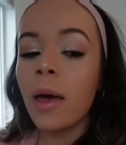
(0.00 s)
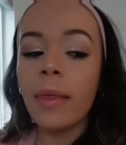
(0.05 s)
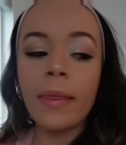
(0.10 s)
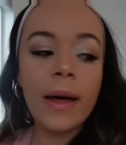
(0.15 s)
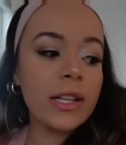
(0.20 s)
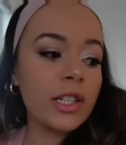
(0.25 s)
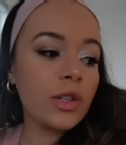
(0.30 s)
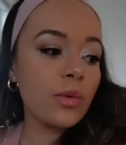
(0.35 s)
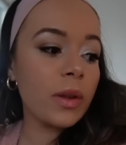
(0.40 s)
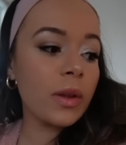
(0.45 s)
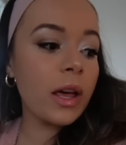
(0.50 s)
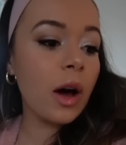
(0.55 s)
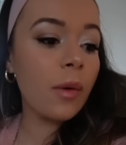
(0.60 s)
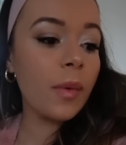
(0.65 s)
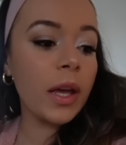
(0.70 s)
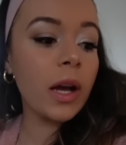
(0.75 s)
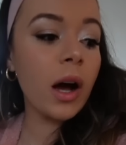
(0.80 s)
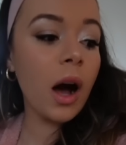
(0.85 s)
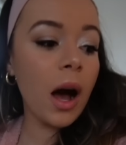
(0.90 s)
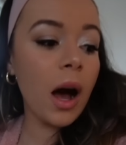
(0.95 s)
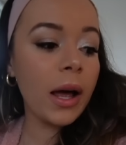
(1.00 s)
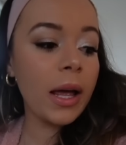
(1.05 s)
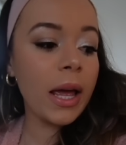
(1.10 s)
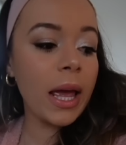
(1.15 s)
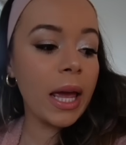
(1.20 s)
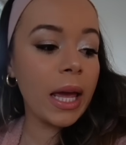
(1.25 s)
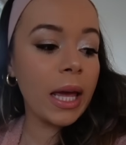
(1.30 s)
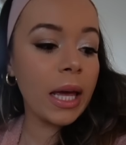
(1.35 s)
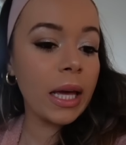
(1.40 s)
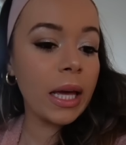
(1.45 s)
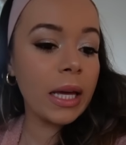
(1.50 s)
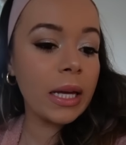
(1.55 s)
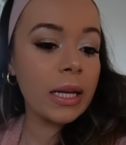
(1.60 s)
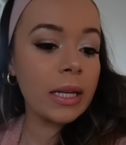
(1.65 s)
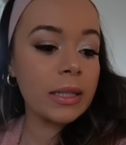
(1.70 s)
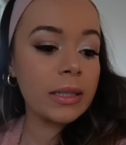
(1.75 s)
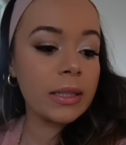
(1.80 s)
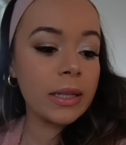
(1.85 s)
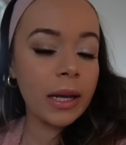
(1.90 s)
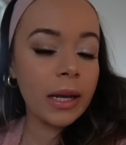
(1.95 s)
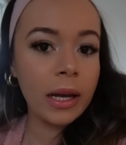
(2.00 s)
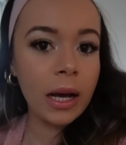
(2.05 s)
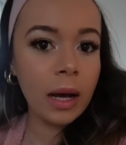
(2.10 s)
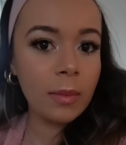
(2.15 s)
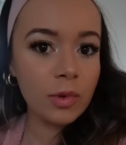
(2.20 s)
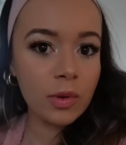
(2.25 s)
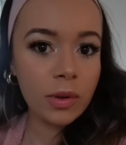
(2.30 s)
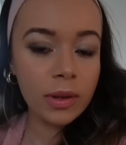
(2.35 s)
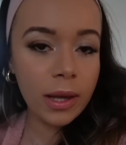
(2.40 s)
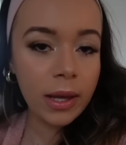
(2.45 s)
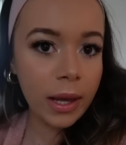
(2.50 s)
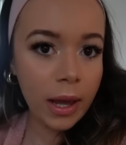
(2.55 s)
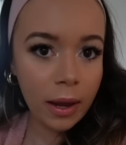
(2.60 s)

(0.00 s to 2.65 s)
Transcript: That's the one that we got and it comes with like